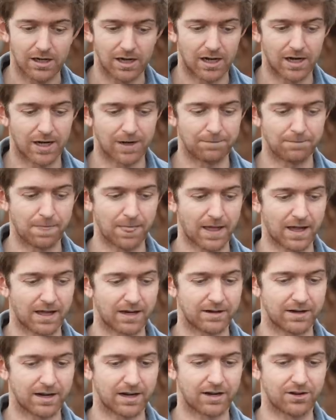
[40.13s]

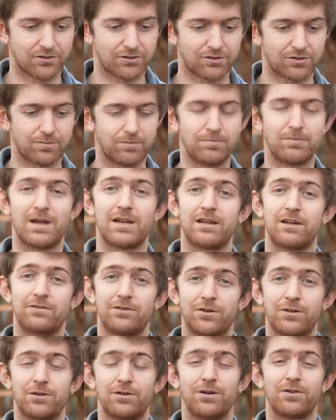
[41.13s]
And as many
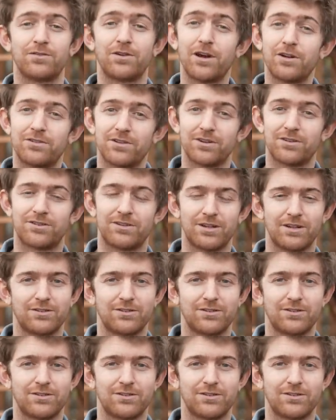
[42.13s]
of you have noticed,